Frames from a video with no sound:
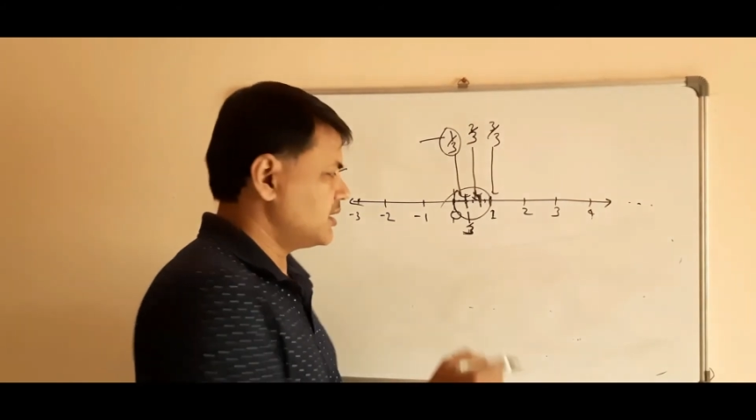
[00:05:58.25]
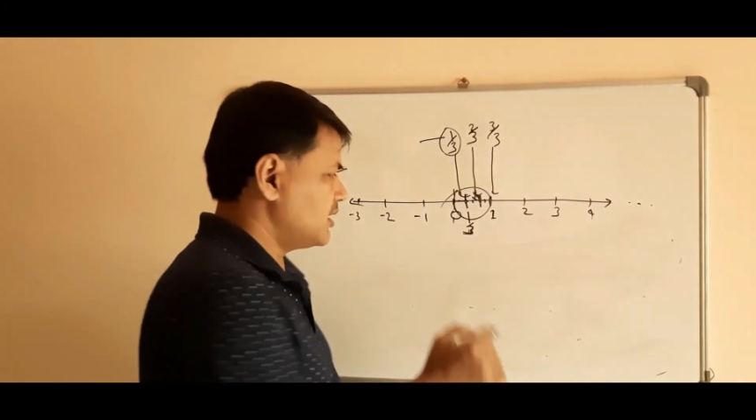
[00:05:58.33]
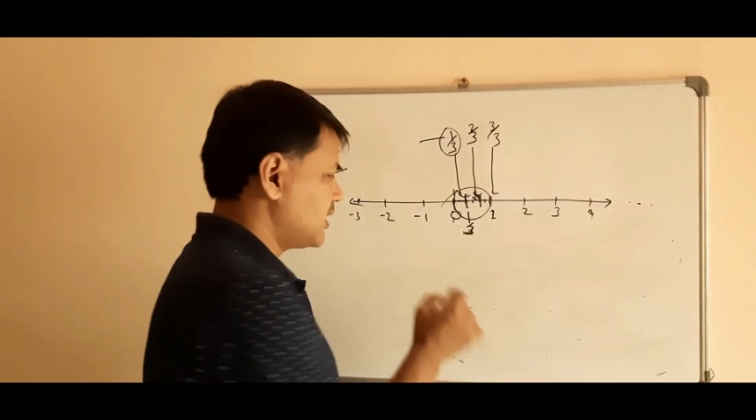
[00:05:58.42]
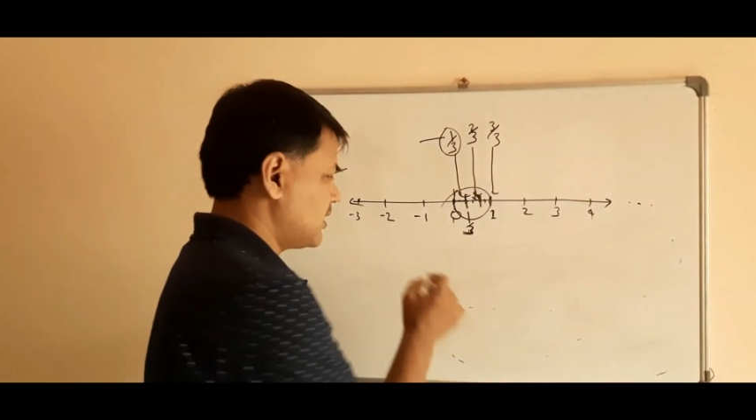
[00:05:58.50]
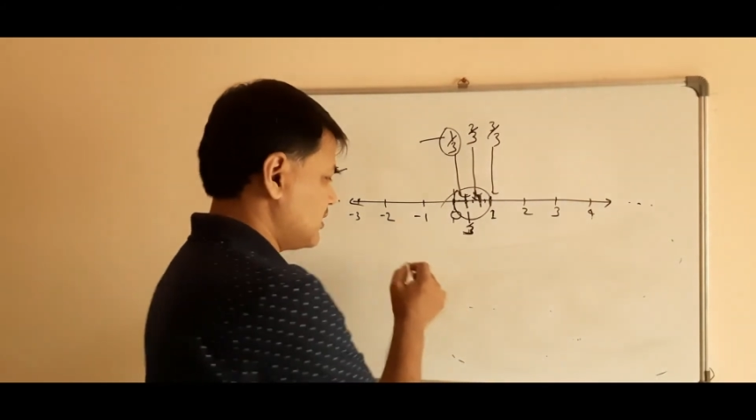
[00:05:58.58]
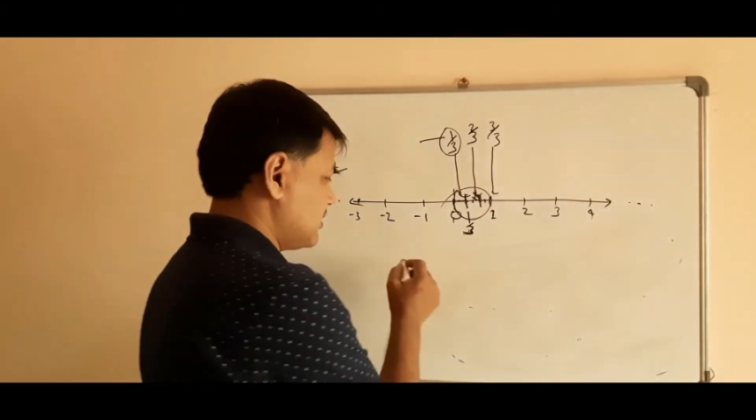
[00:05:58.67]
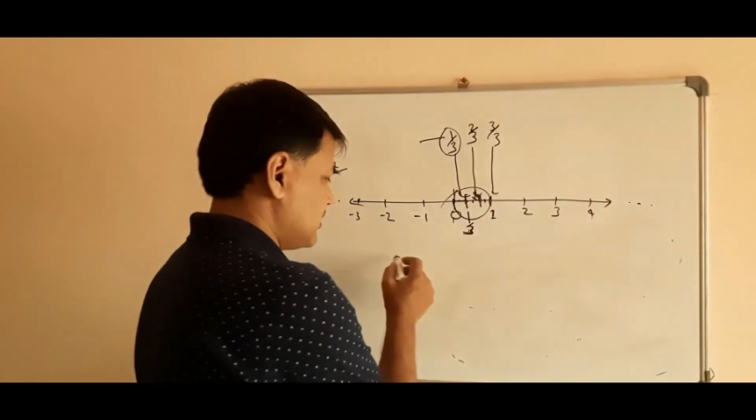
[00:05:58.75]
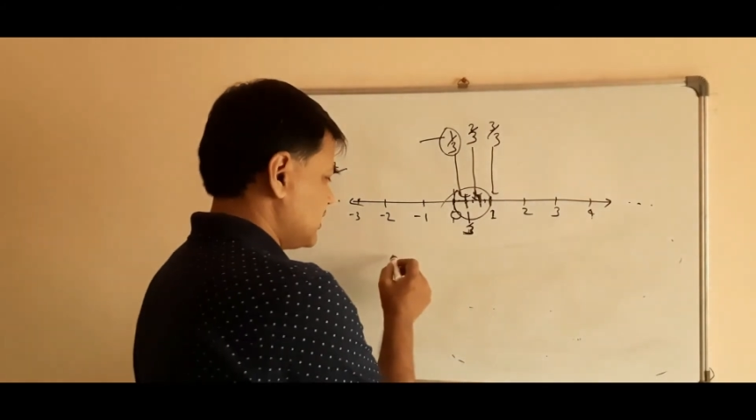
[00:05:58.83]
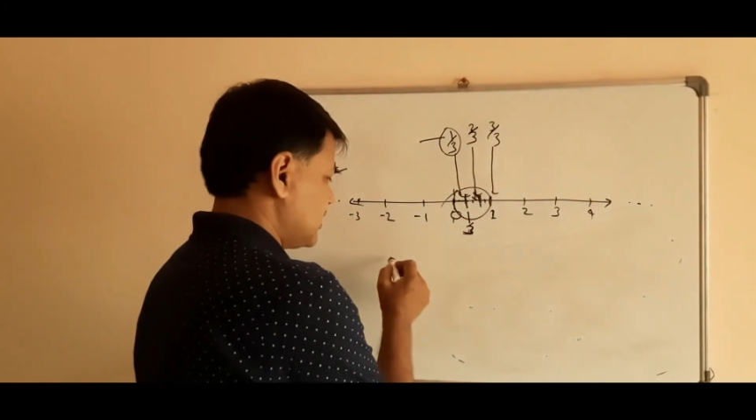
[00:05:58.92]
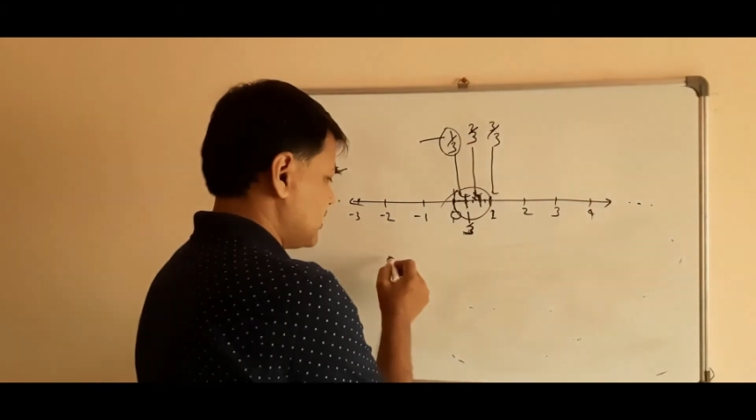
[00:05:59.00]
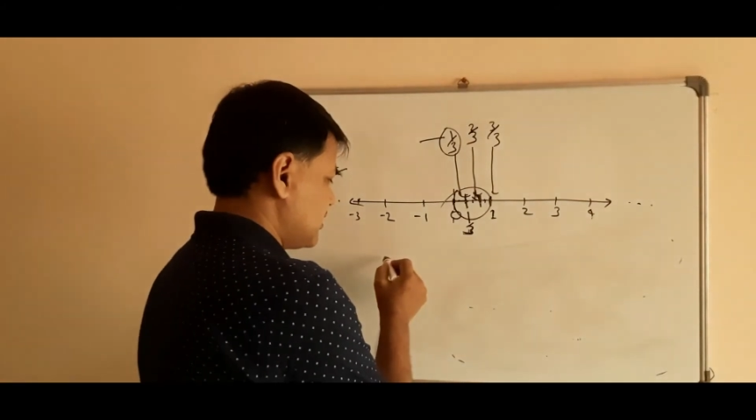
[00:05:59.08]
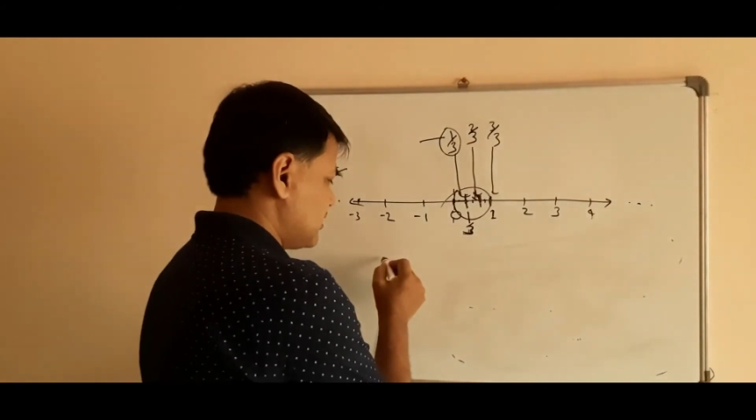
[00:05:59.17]
and
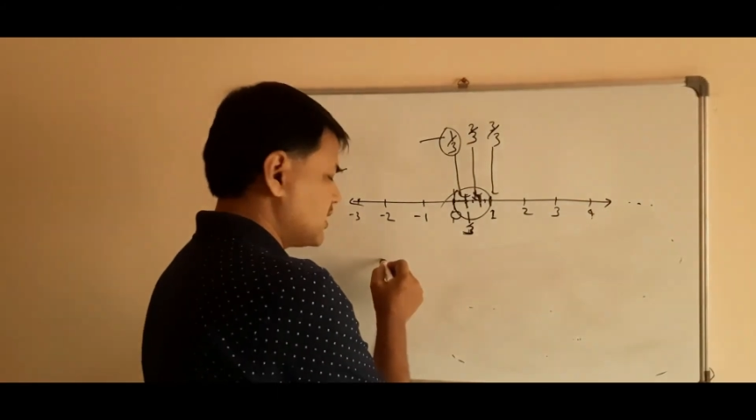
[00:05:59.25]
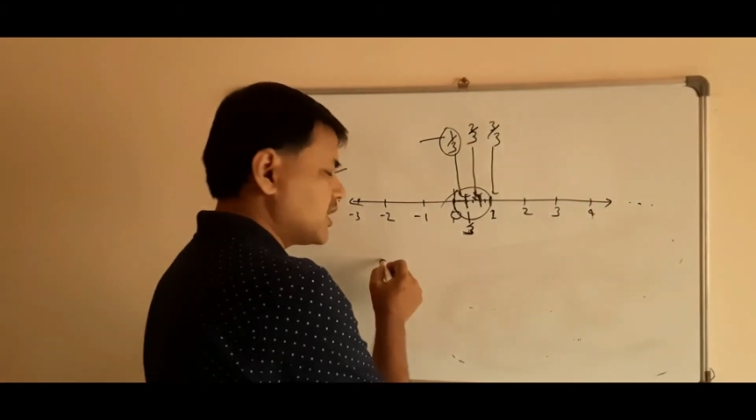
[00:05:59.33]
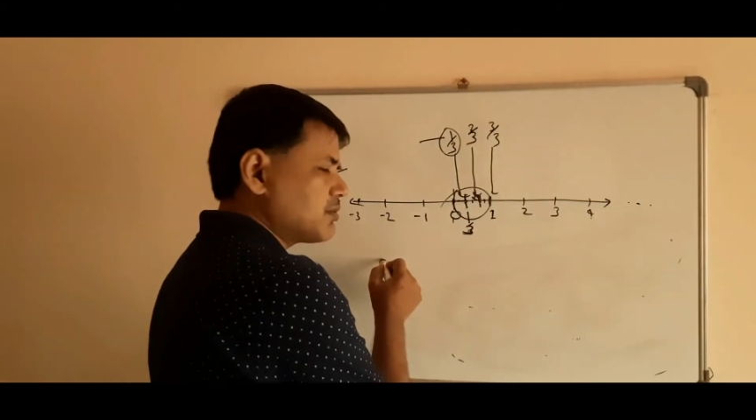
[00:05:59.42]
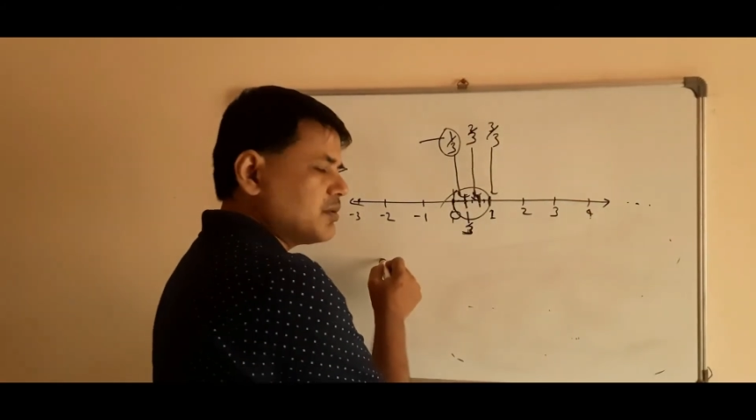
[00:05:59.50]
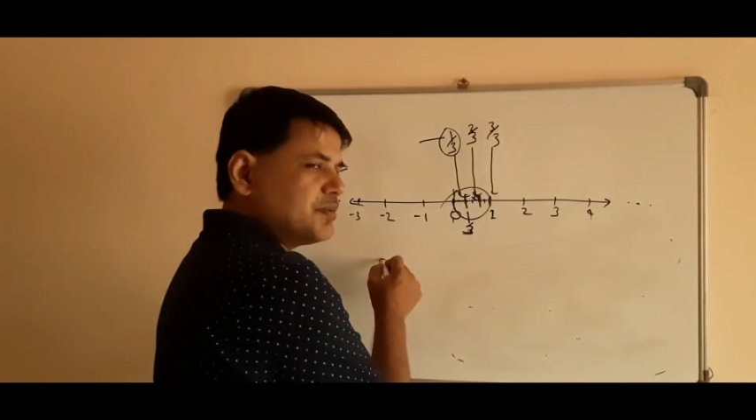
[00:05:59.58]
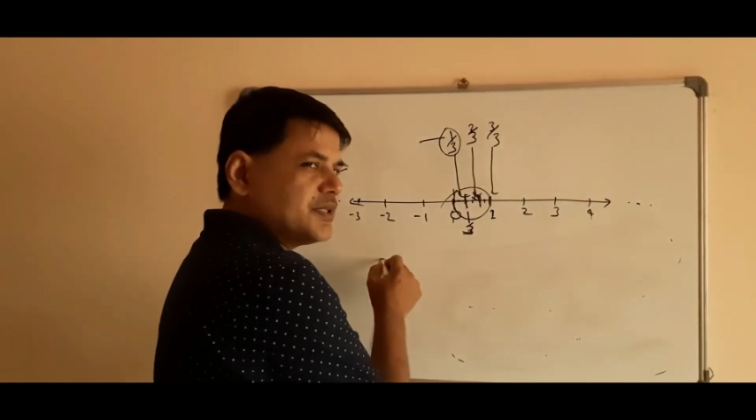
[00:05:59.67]
that will